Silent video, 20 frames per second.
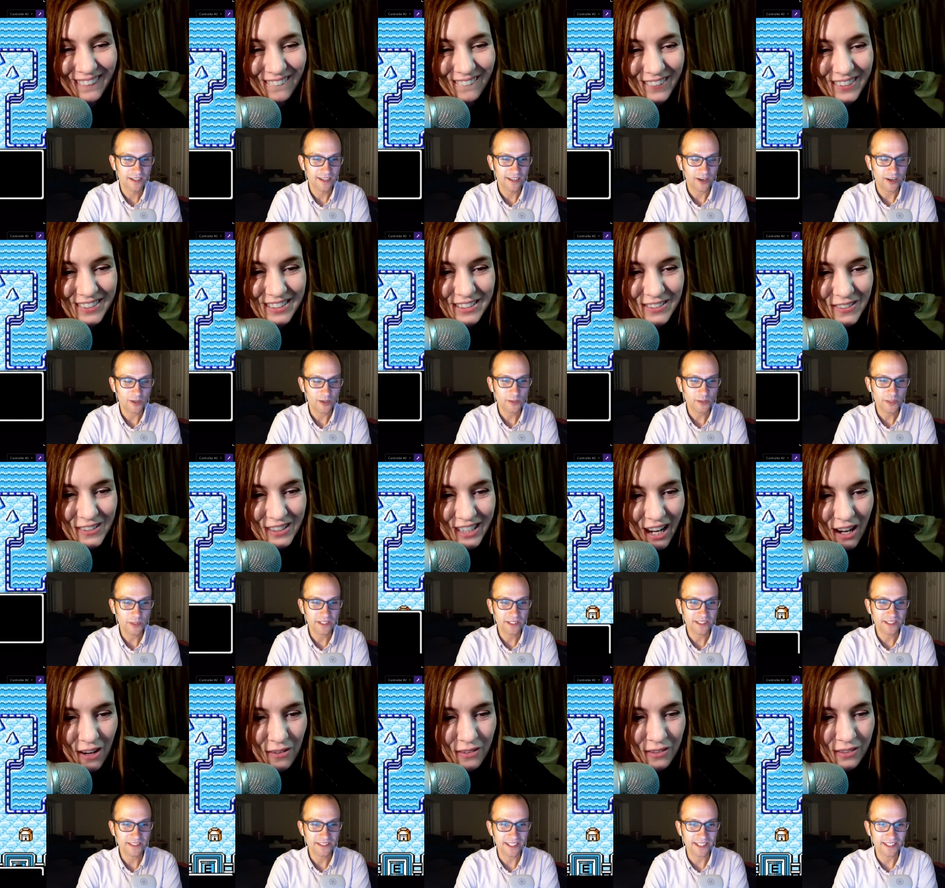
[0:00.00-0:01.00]
Speaker 1: what is he oh, doing
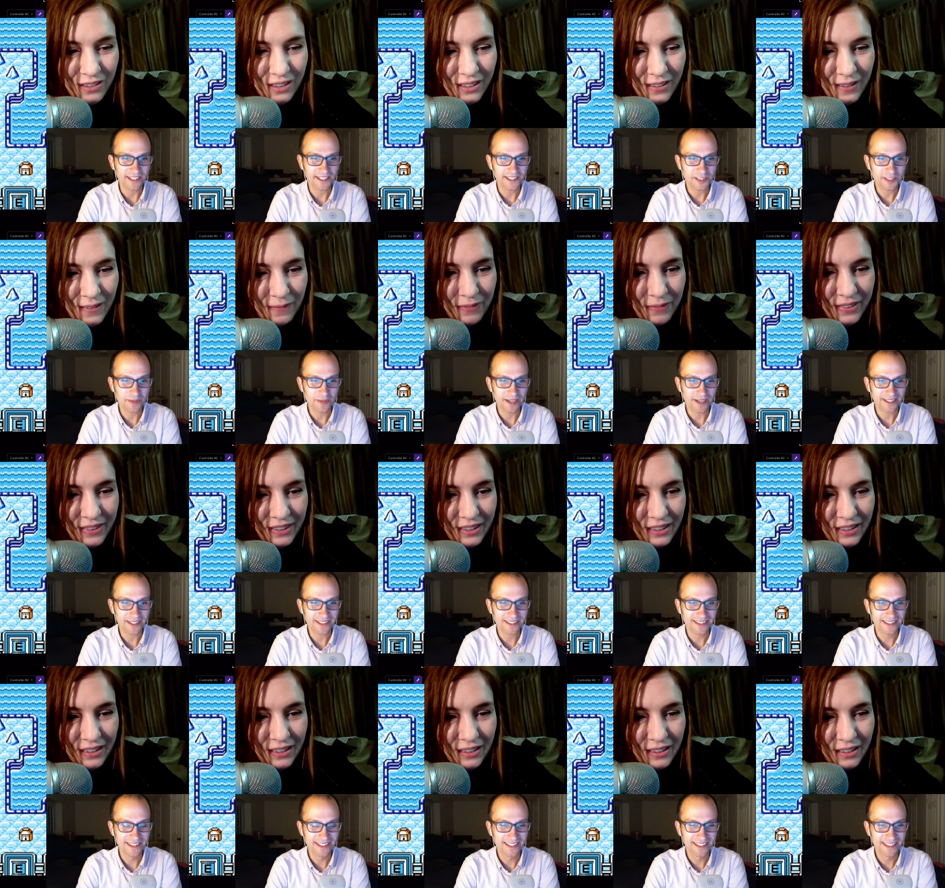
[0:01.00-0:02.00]
now? his hand in his
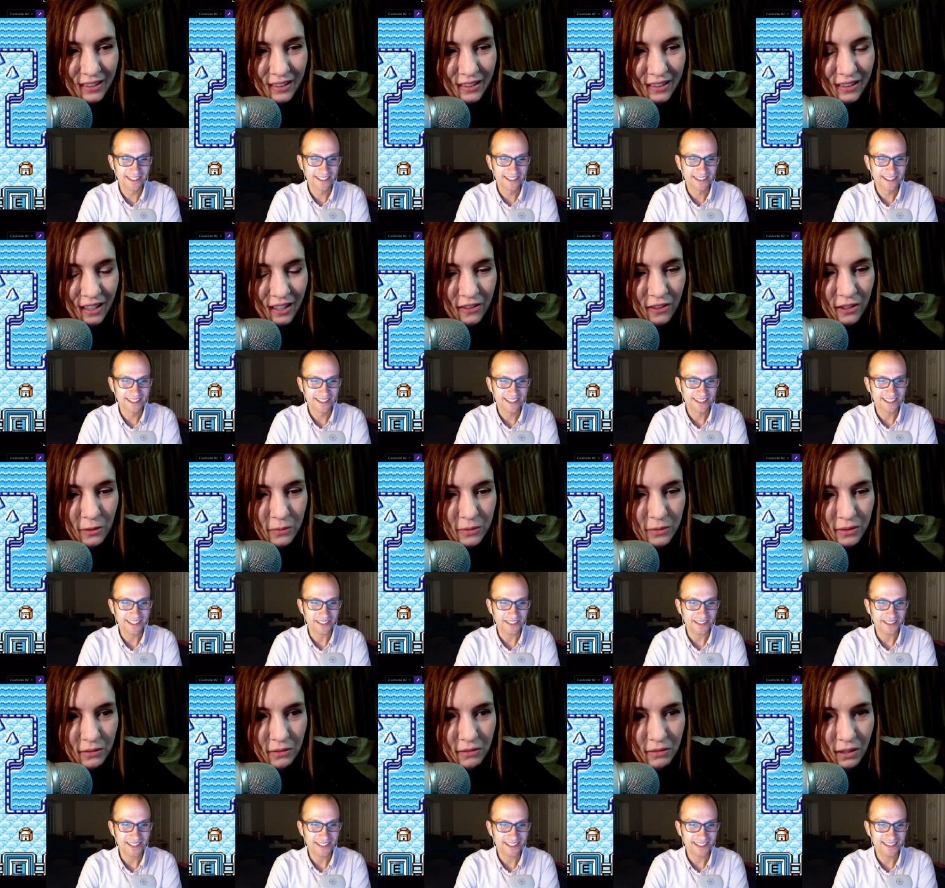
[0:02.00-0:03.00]
pocket? I thought is he that
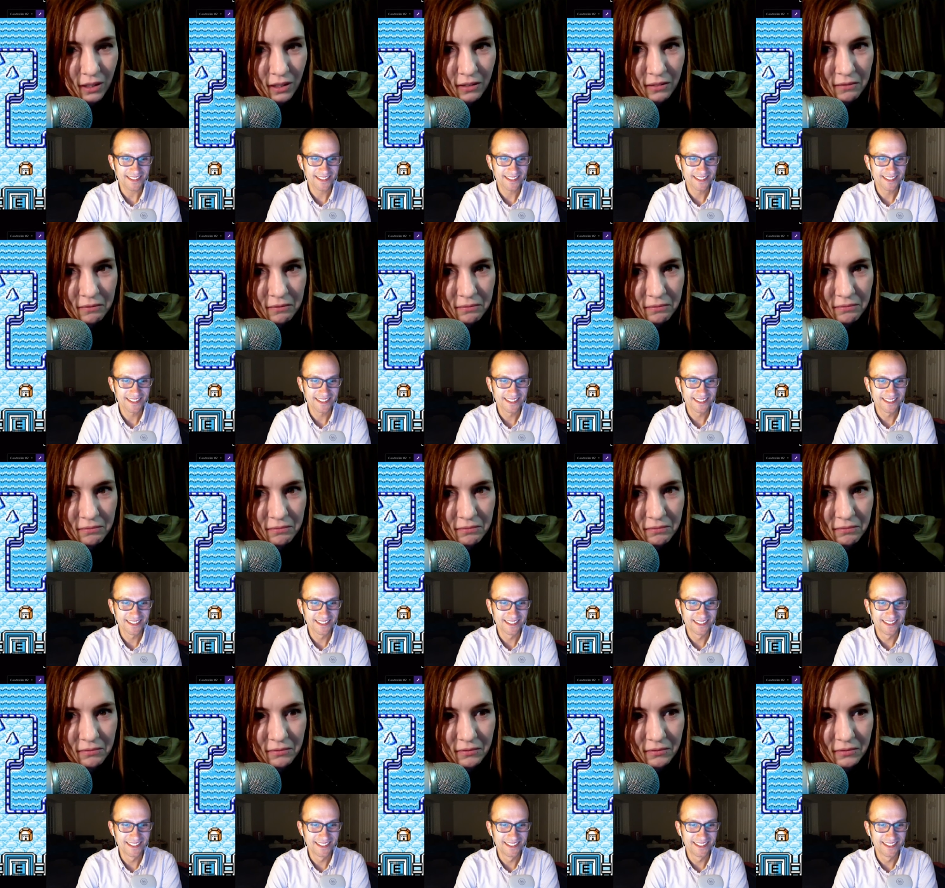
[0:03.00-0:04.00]
what he does?
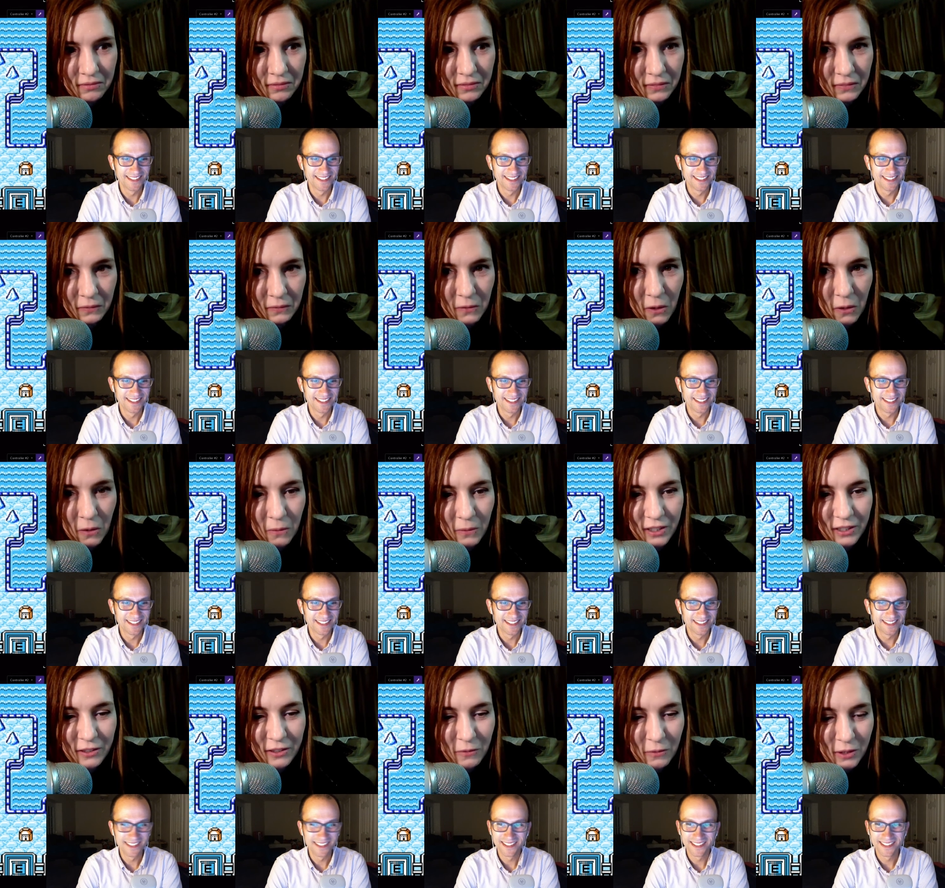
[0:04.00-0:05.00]
Whoa,
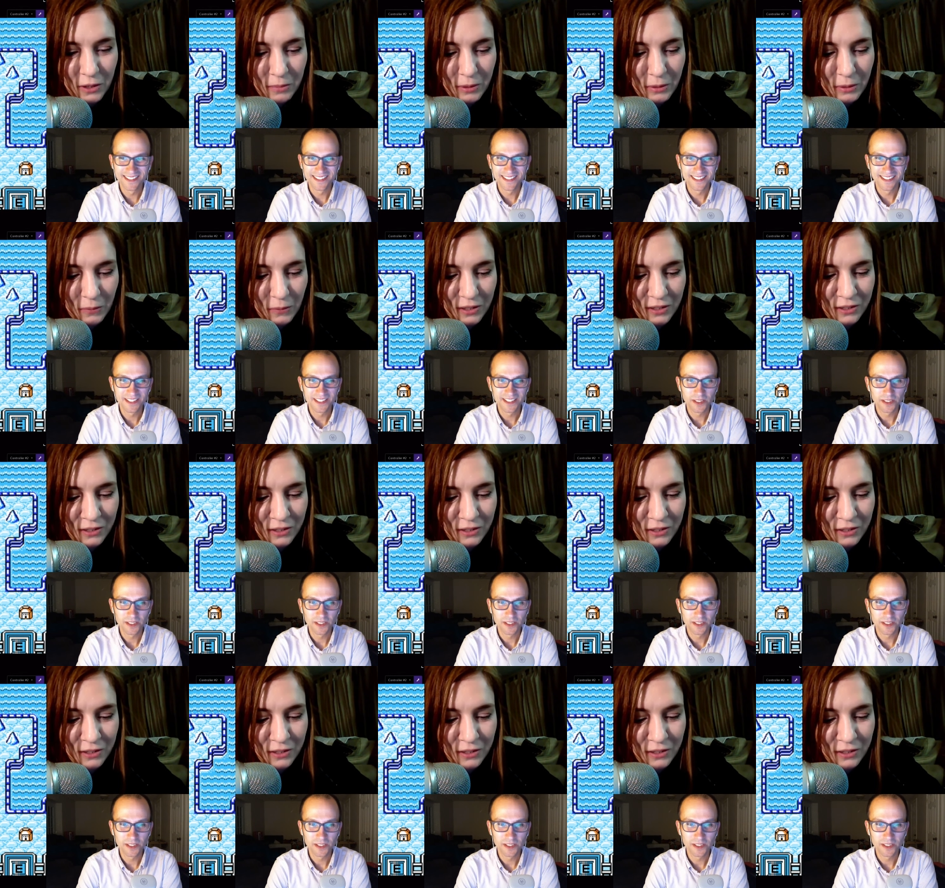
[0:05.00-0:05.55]
what, what do you mean? What